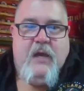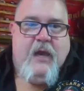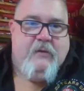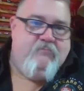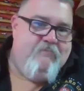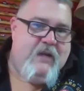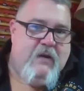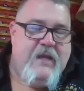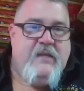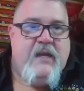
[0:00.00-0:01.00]
at you
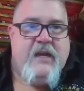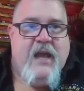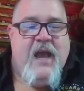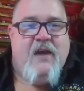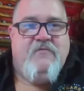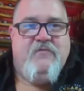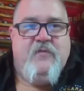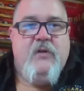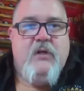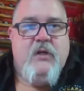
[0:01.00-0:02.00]
know 18 and a half.